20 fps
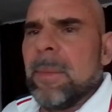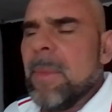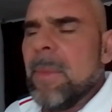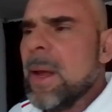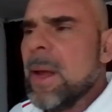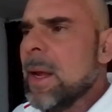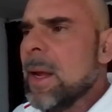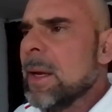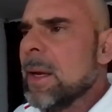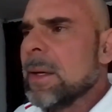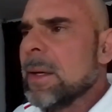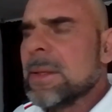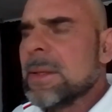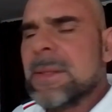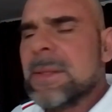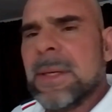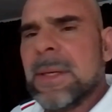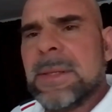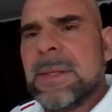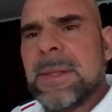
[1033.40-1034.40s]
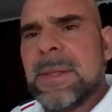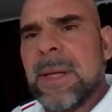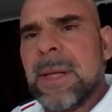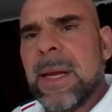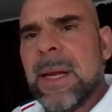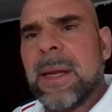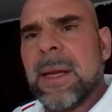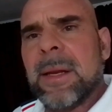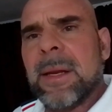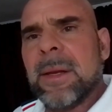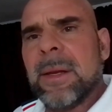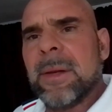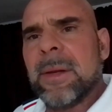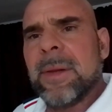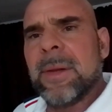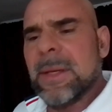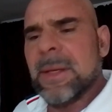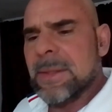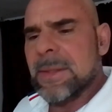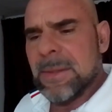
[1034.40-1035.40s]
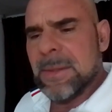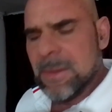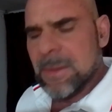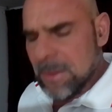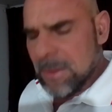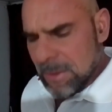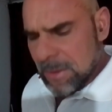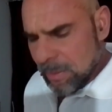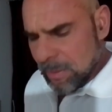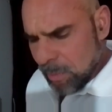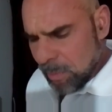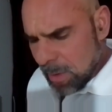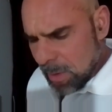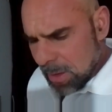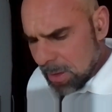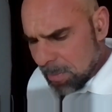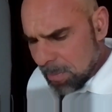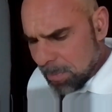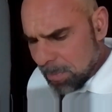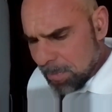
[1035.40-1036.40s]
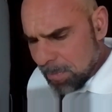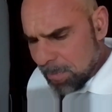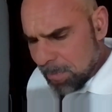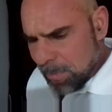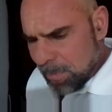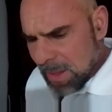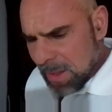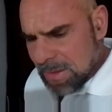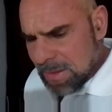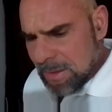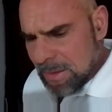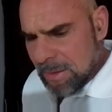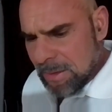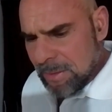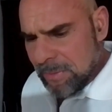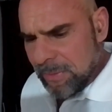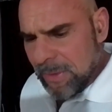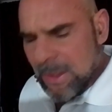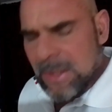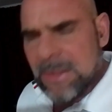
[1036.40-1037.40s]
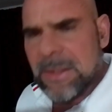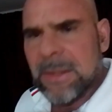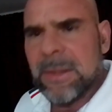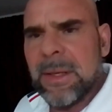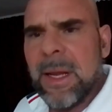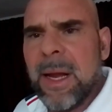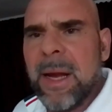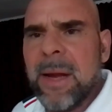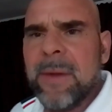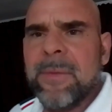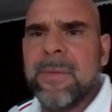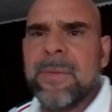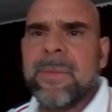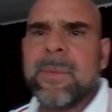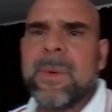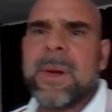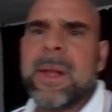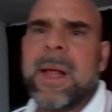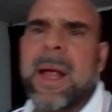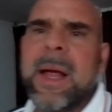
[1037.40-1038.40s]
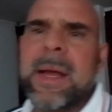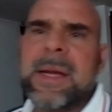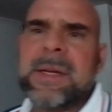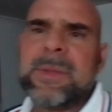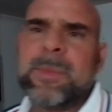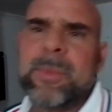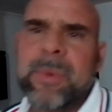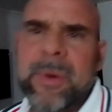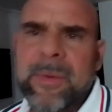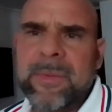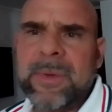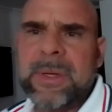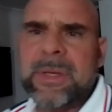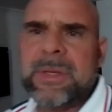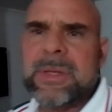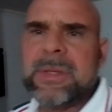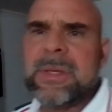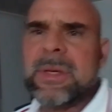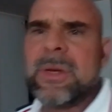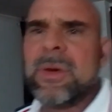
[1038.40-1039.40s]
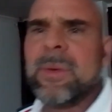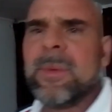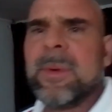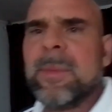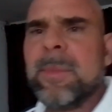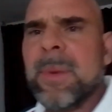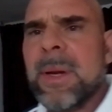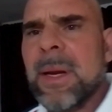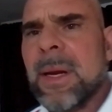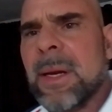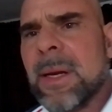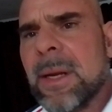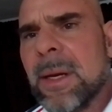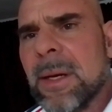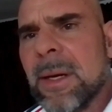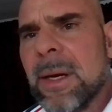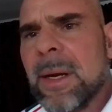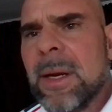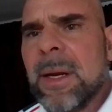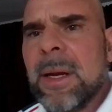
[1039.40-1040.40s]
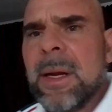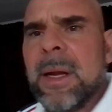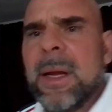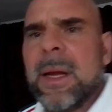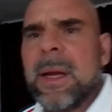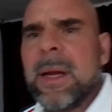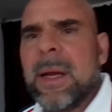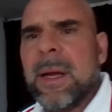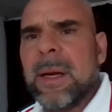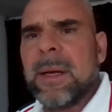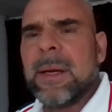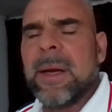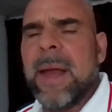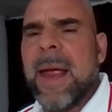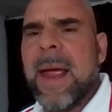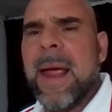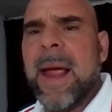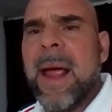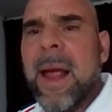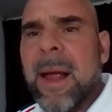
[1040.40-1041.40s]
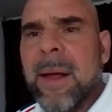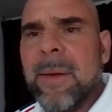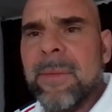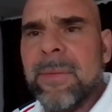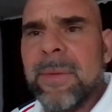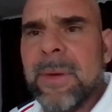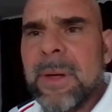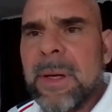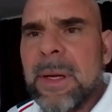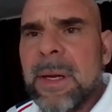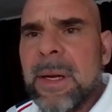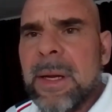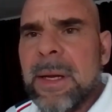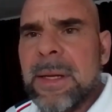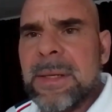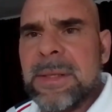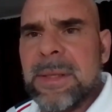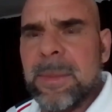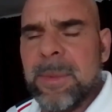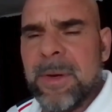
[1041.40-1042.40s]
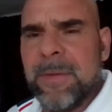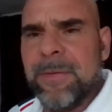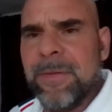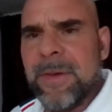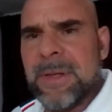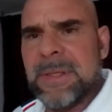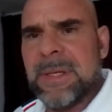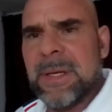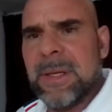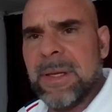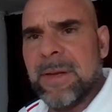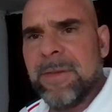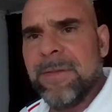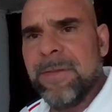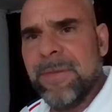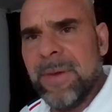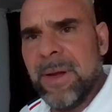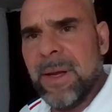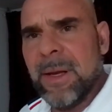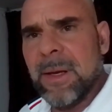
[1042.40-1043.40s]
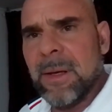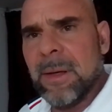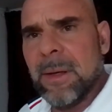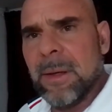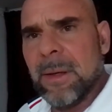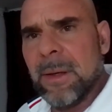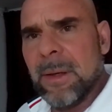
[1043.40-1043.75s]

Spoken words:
man, it's like, that's one of the best things in life. One of the highest privileges a human being can have is to be physically fit